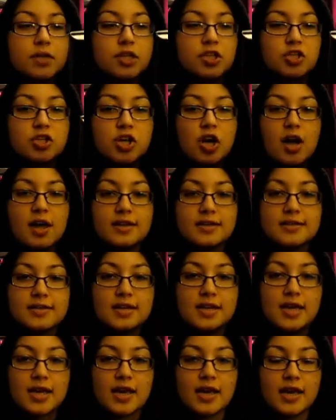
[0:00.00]
shot,
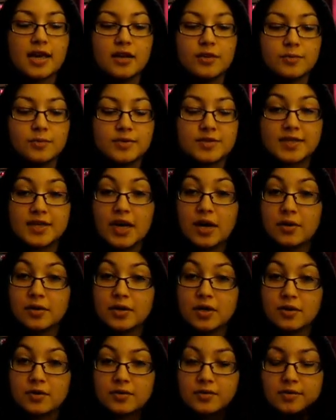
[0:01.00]
and we'll see how it
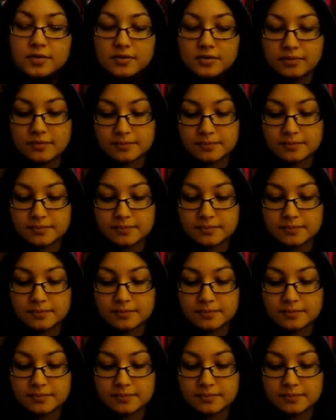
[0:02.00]
goes.